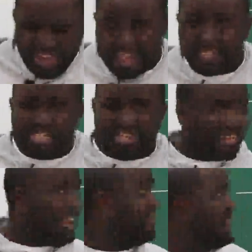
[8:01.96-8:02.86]

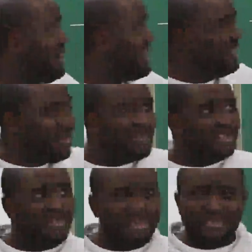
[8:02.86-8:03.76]
Einstein, after looking at all
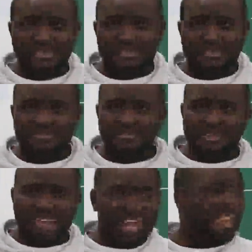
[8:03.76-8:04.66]
these things,
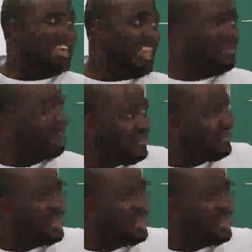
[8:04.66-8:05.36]
and came